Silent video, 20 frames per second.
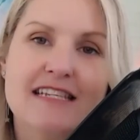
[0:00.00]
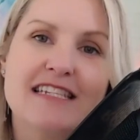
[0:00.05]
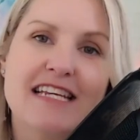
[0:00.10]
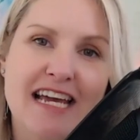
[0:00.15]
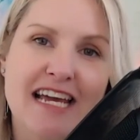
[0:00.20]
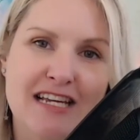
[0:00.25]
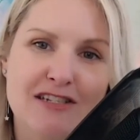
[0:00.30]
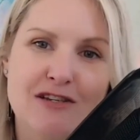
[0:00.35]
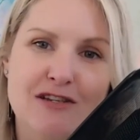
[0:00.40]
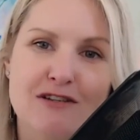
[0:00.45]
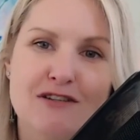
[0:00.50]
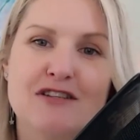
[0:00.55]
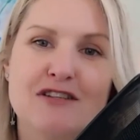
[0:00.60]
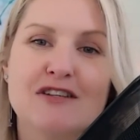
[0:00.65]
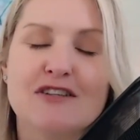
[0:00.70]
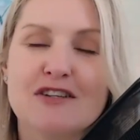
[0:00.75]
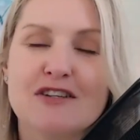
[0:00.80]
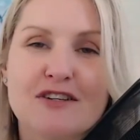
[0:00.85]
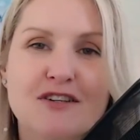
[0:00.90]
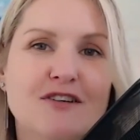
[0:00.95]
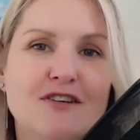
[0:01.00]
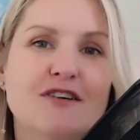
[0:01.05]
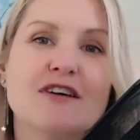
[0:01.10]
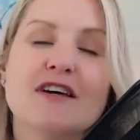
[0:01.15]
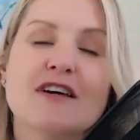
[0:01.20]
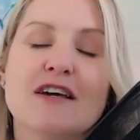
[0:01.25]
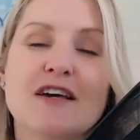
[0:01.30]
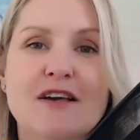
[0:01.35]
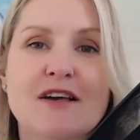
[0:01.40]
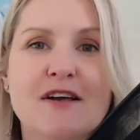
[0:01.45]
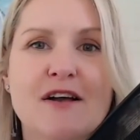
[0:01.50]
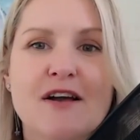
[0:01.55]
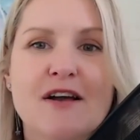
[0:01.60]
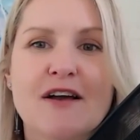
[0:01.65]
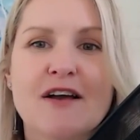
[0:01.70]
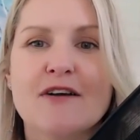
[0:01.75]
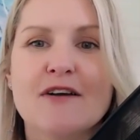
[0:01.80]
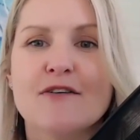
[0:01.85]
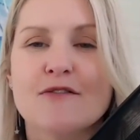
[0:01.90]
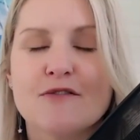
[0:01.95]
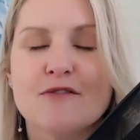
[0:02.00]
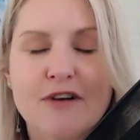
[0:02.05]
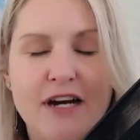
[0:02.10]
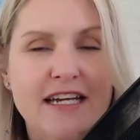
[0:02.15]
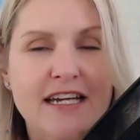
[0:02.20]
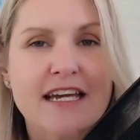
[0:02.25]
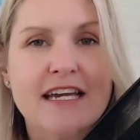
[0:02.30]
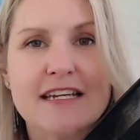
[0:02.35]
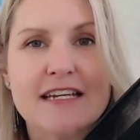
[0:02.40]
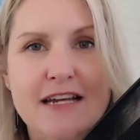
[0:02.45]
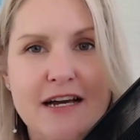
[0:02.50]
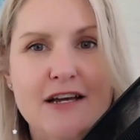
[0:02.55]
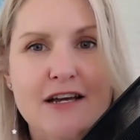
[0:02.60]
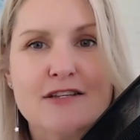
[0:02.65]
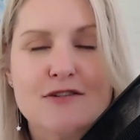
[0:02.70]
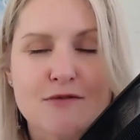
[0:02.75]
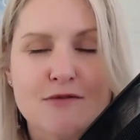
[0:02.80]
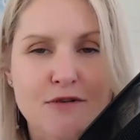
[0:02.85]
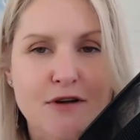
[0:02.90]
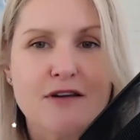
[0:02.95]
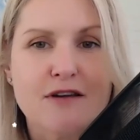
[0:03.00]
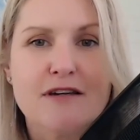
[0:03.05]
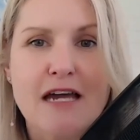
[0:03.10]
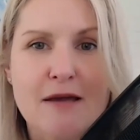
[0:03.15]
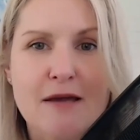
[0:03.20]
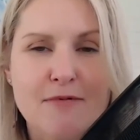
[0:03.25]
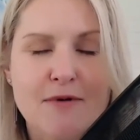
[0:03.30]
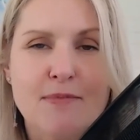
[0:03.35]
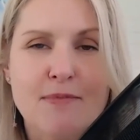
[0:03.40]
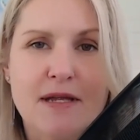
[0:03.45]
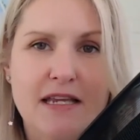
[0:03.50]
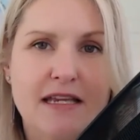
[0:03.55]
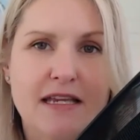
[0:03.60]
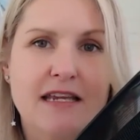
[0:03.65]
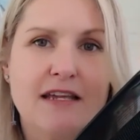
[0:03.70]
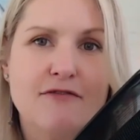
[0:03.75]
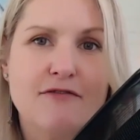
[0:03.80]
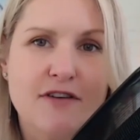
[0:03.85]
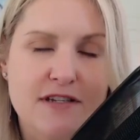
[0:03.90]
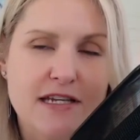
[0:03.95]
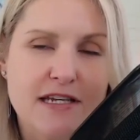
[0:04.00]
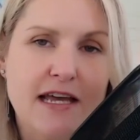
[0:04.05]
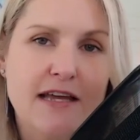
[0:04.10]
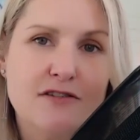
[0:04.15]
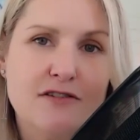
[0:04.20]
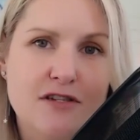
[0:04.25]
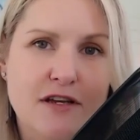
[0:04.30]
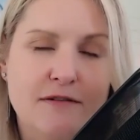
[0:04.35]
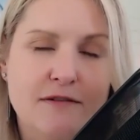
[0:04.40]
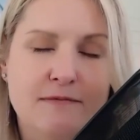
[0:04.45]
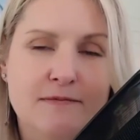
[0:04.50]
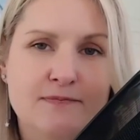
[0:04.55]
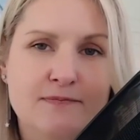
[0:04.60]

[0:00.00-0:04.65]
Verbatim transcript: danger to you. Recognize your own capability for danger.